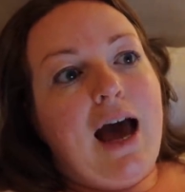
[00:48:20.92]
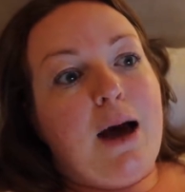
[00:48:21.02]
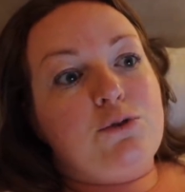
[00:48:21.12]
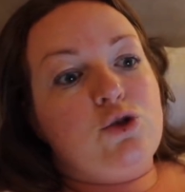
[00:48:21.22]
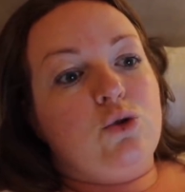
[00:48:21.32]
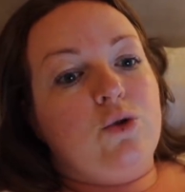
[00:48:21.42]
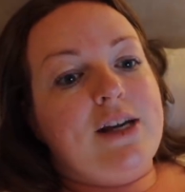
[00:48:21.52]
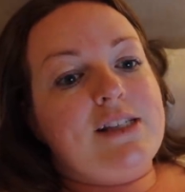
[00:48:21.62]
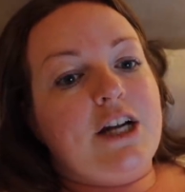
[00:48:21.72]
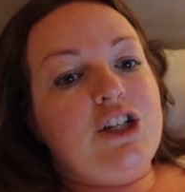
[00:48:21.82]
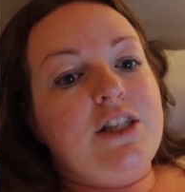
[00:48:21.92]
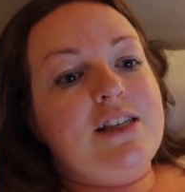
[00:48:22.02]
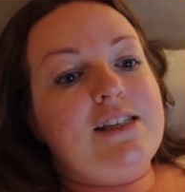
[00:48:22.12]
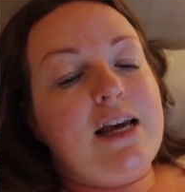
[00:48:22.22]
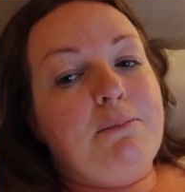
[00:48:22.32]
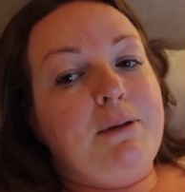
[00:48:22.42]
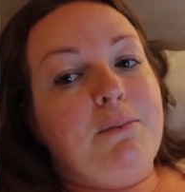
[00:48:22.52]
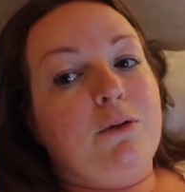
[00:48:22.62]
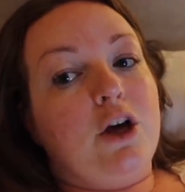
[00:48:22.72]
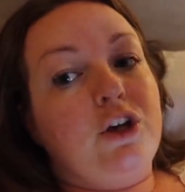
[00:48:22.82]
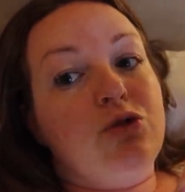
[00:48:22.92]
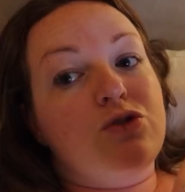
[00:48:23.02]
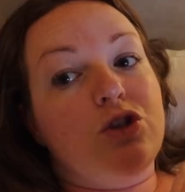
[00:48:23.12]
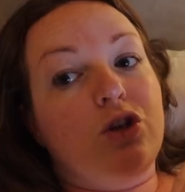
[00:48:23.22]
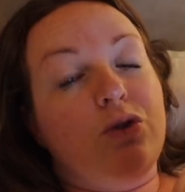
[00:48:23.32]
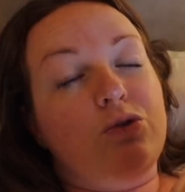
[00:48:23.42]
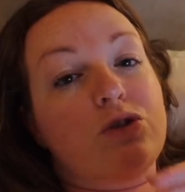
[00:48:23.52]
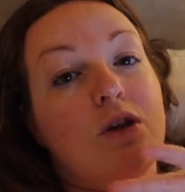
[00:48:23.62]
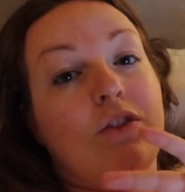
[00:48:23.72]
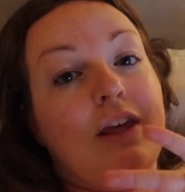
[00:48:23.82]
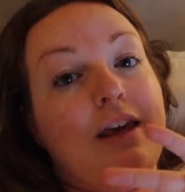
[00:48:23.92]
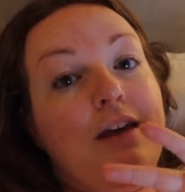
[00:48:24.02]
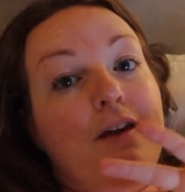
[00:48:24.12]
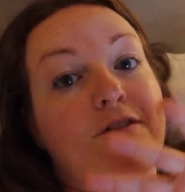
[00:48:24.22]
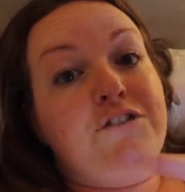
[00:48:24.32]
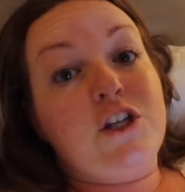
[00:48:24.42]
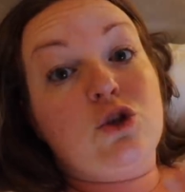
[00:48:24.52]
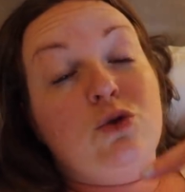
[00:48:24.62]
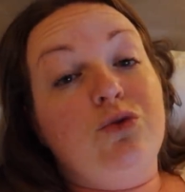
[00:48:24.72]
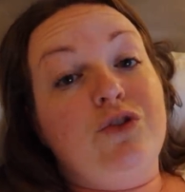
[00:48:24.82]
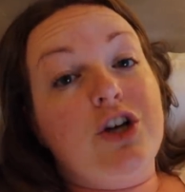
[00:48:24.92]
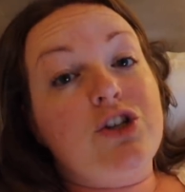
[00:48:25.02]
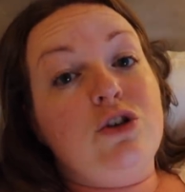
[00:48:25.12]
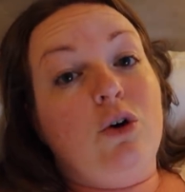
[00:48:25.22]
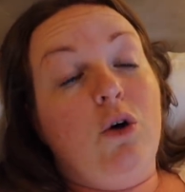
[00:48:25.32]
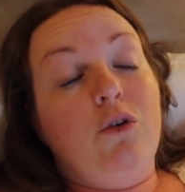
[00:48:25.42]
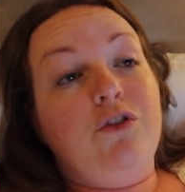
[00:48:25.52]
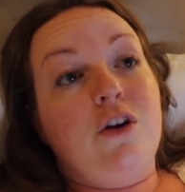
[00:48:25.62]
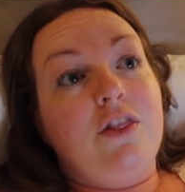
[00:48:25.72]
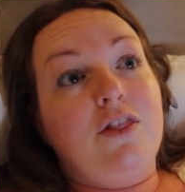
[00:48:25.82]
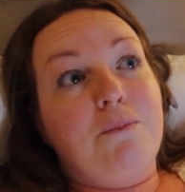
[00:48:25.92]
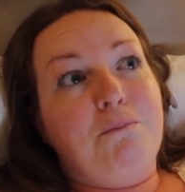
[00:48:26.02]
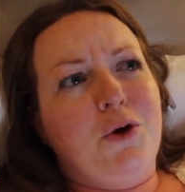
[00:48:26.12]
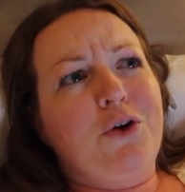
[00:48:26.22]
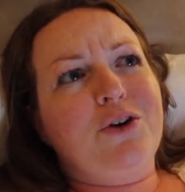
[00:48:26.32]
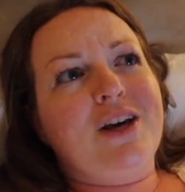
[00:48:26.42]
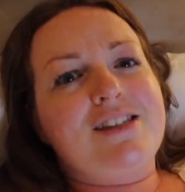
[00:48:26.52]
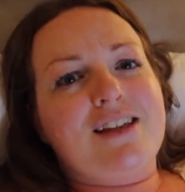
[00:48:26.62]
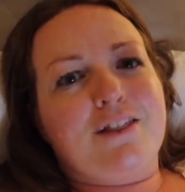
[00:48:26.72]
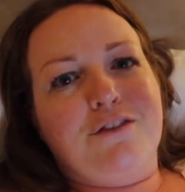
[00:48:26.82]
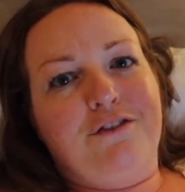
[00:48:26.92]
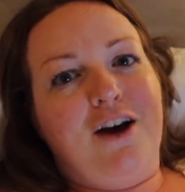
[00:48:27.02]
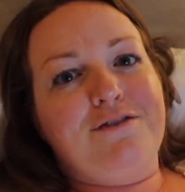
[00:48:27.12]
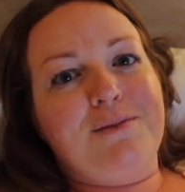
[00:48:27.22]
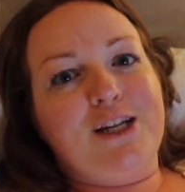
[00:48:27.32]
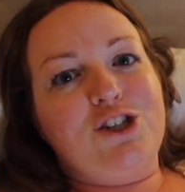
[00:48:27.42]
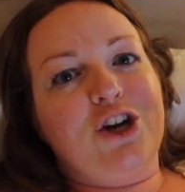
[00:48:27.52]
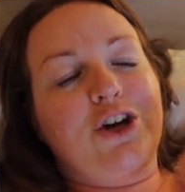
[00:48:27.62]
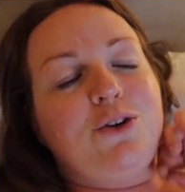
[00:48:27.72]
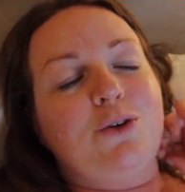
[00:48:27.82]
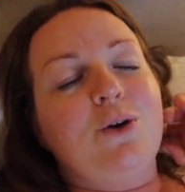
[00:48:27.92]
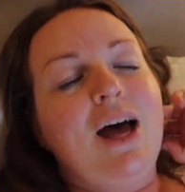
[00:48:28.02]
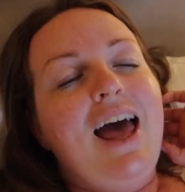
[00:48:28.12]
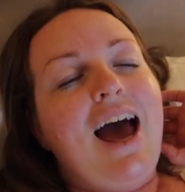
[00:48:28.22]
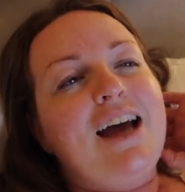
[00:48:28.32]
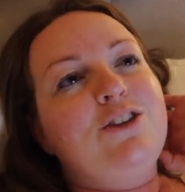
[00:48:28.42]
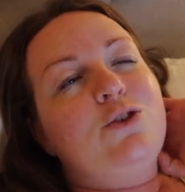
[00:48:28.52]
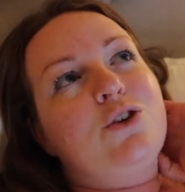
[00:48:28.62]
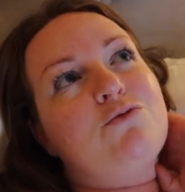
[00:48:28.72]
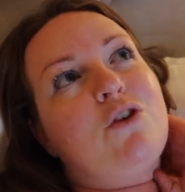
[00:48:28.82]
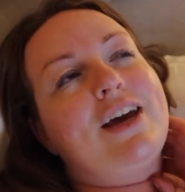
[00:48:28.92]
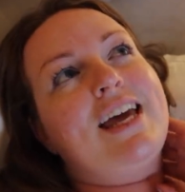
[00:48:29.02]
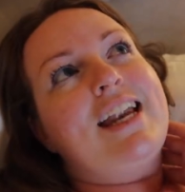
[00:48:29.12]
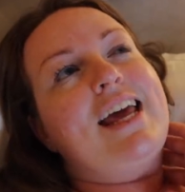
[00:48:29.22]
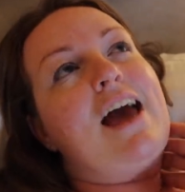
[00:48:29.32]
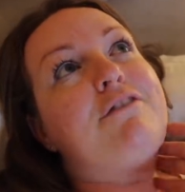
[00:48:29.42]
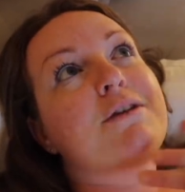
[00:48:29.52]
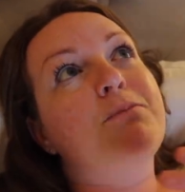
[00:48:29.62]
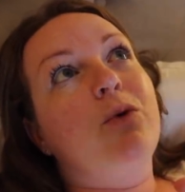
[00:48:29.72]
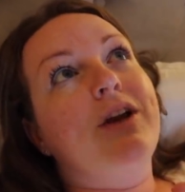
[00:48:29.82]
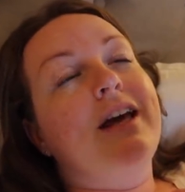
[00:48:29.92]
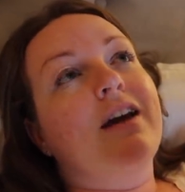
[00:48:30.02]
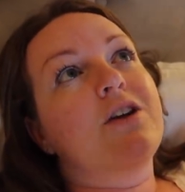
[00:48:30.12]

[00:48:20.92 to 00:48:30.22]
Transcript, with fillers: App Store. It's actually the same people that I used to use the physical version of the book. It's like the five minute journal and you can write in it every morning.